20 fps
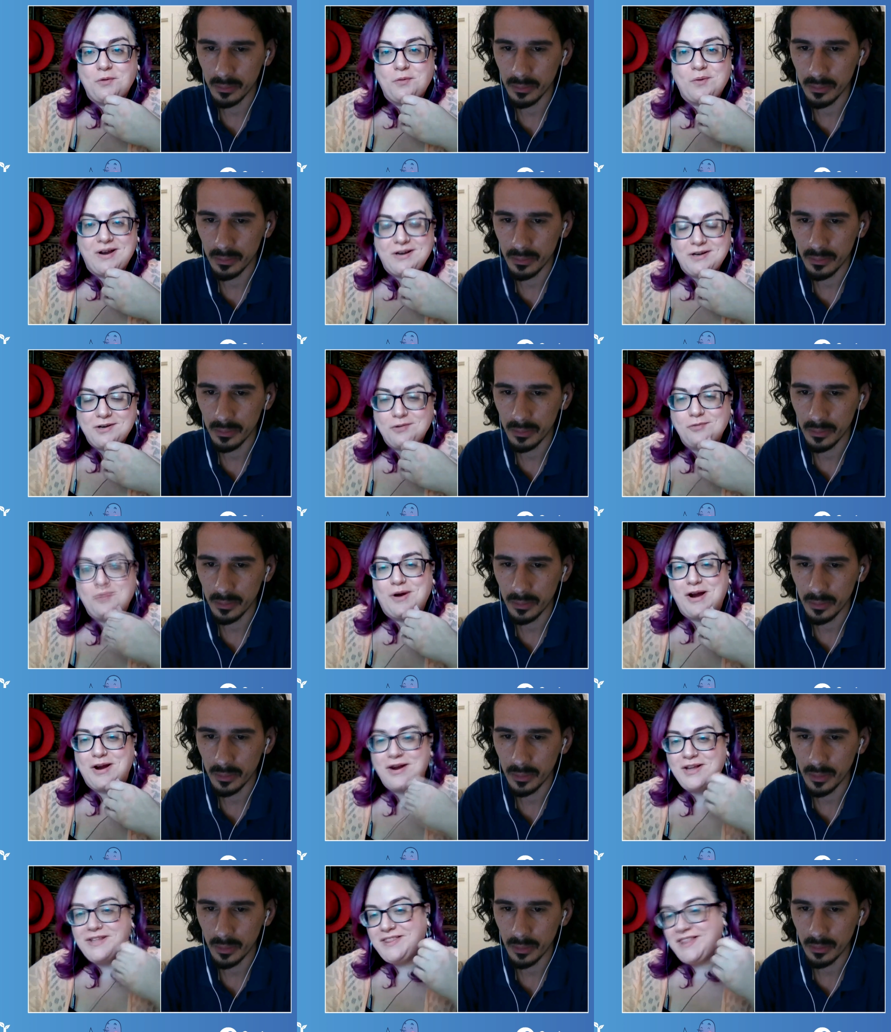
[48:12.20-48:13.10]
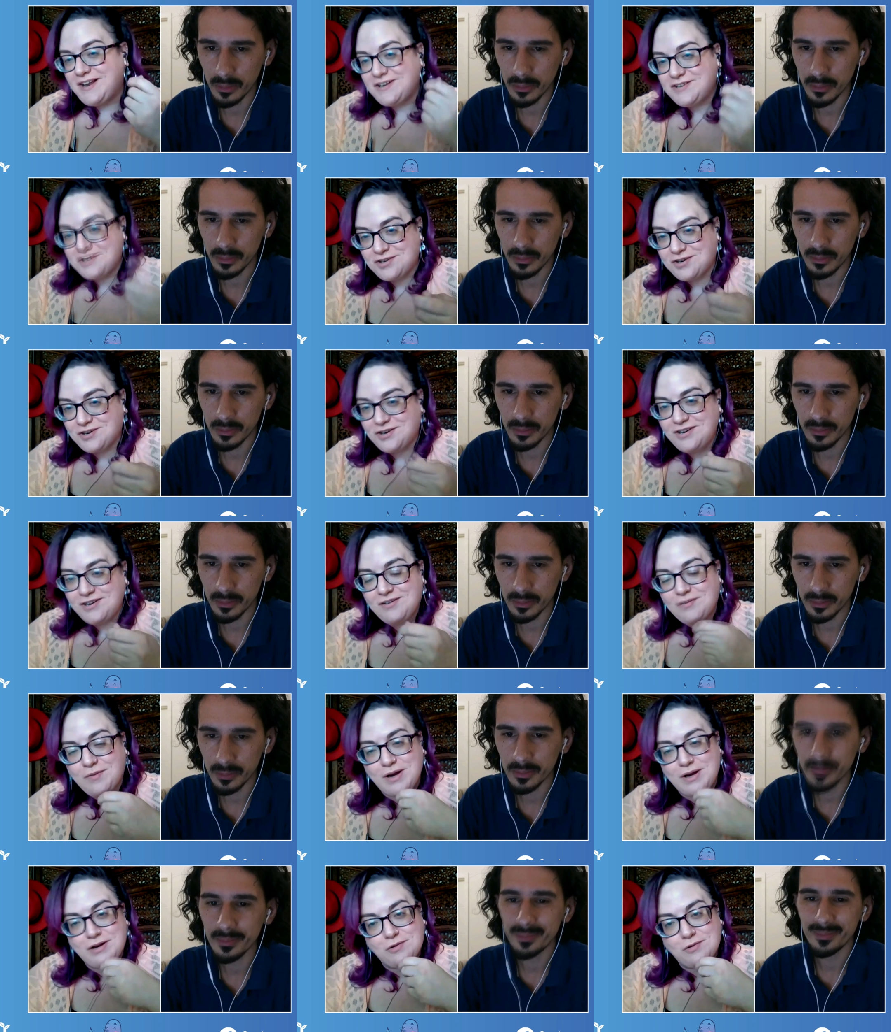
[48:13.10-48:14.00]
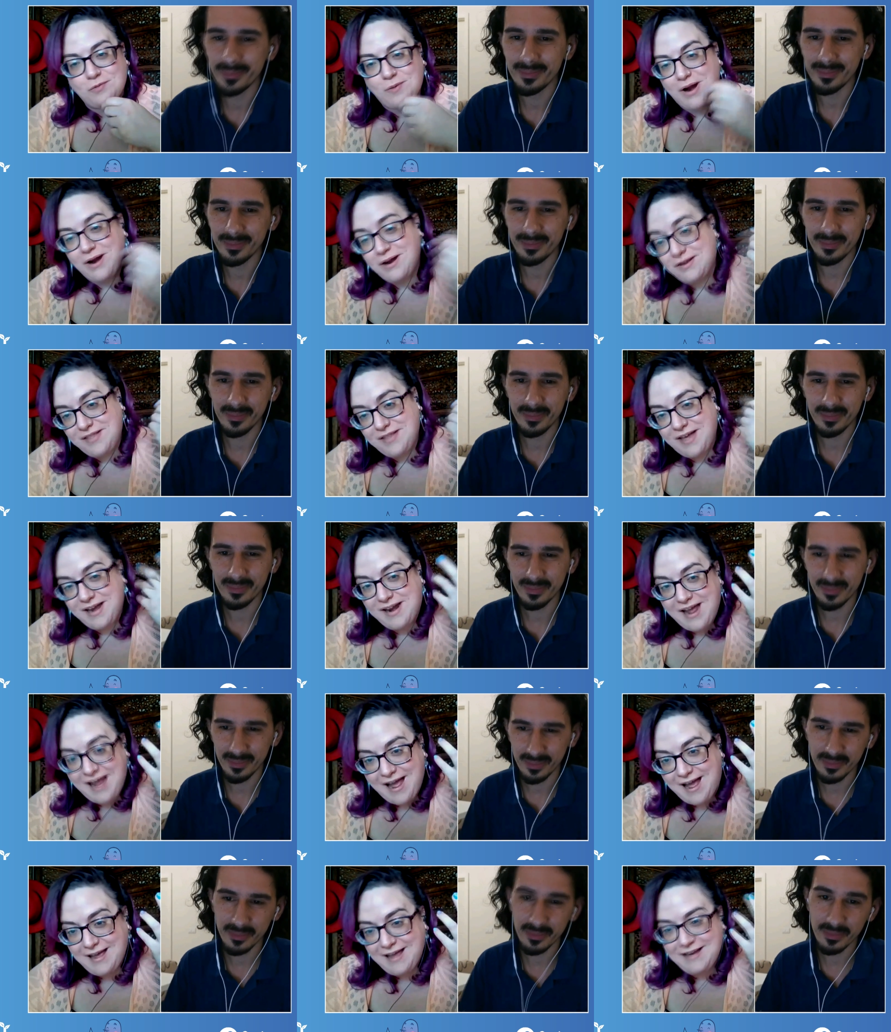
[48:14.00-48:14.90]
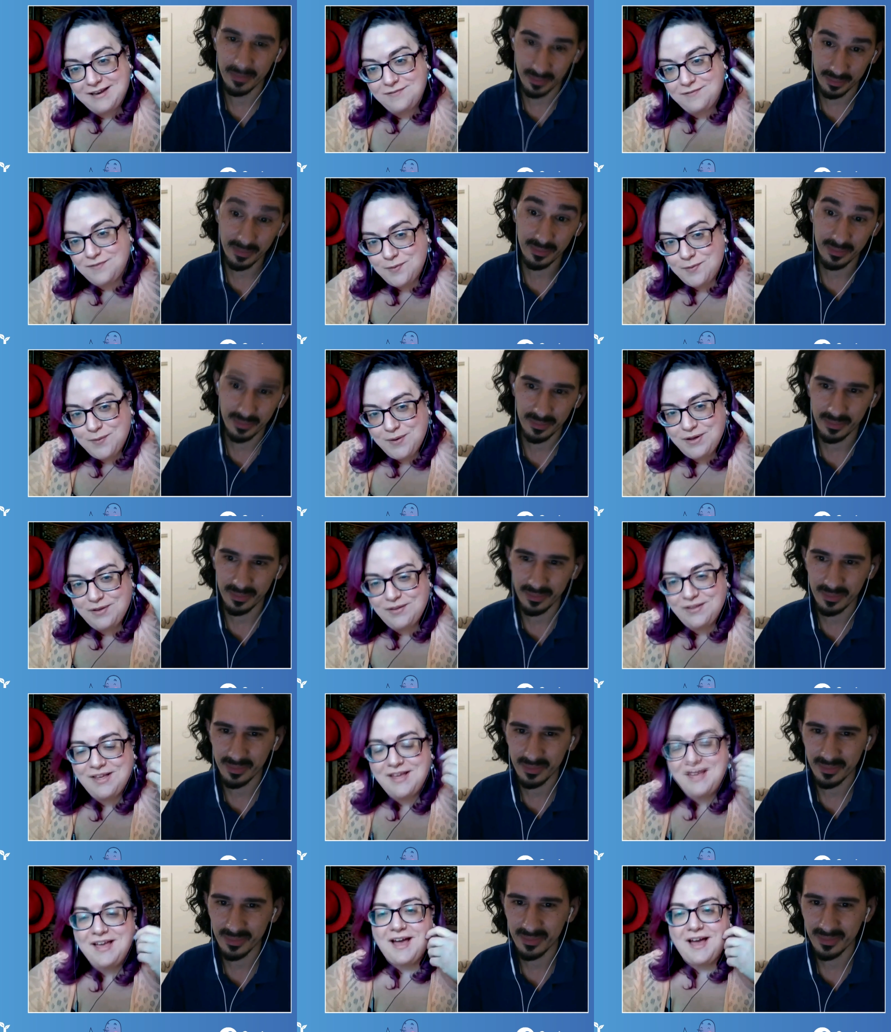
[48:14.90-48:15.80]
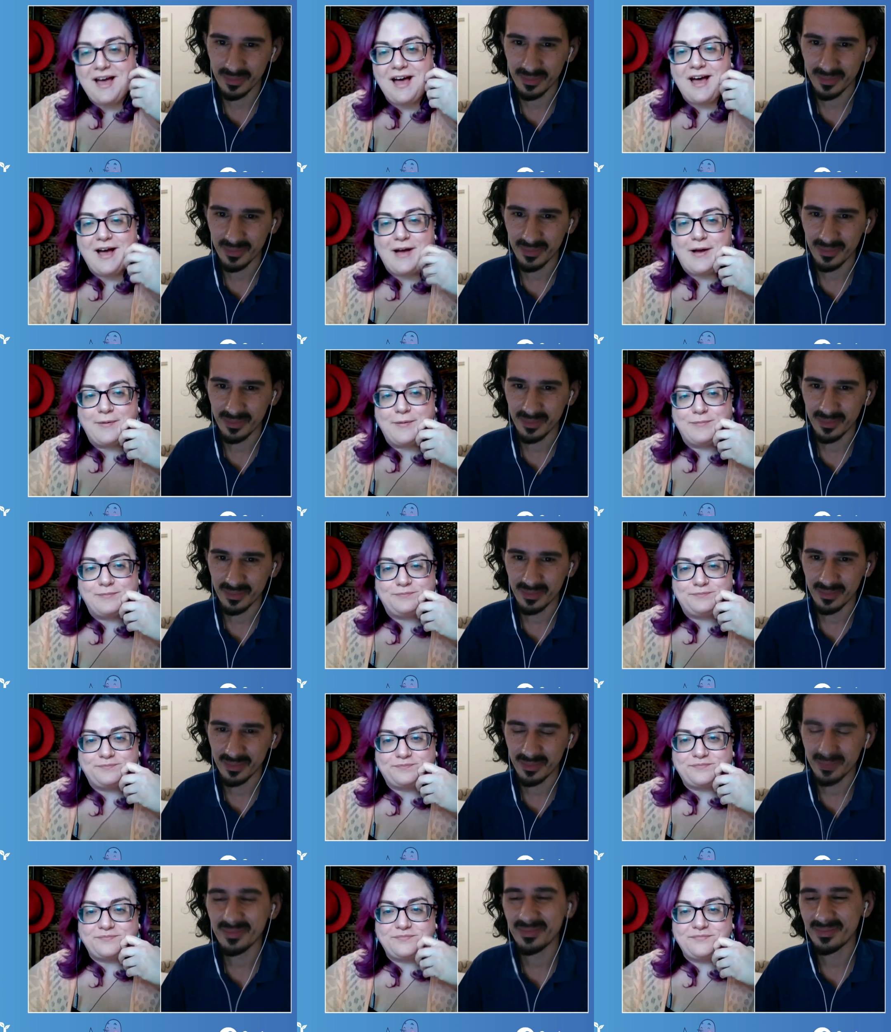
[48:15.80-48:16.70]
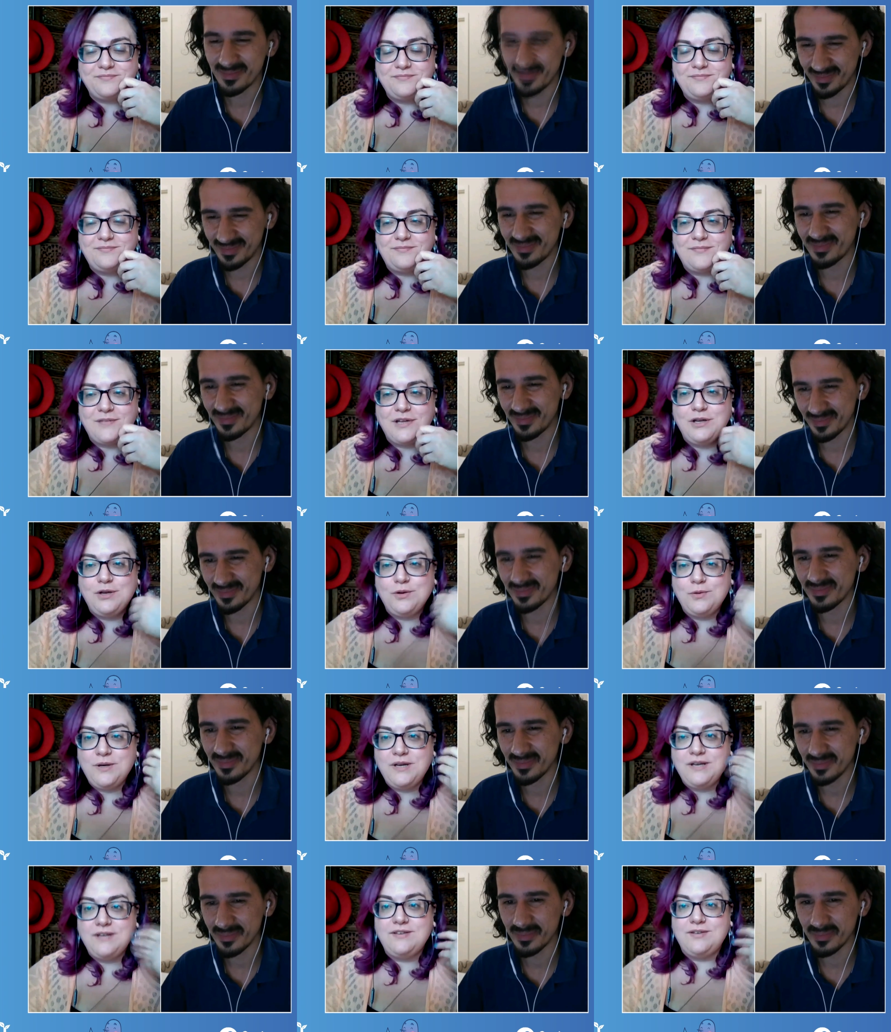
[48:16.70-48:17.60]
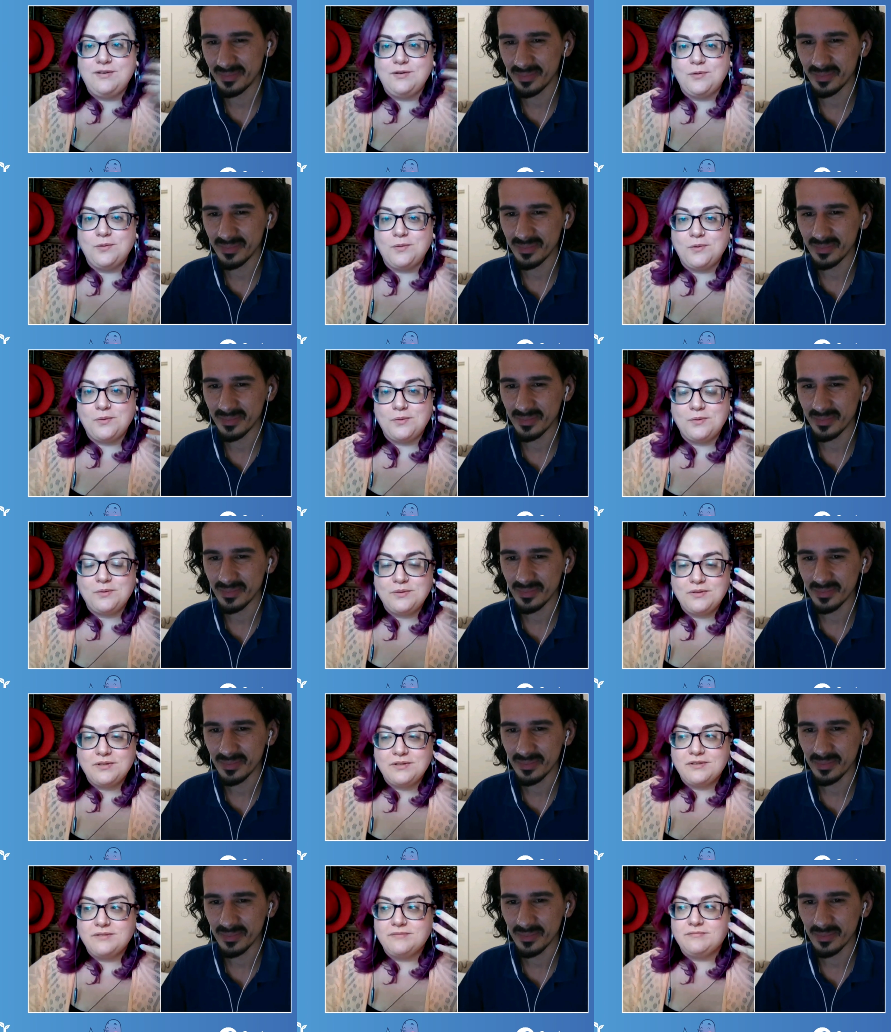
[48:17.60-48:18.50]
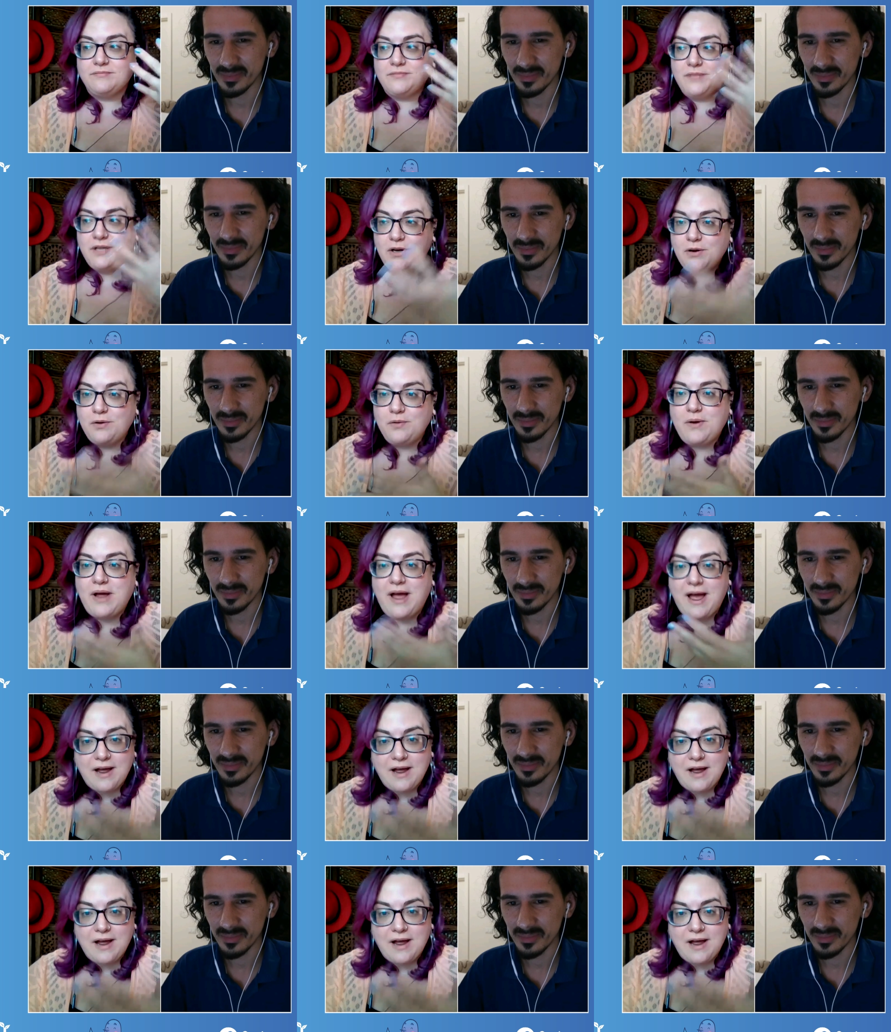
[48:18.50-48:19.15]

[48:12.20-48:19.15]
Speaker 1: you know, when you're wearing that shirt, when you're wearing that hat, if you will, um, you need to, you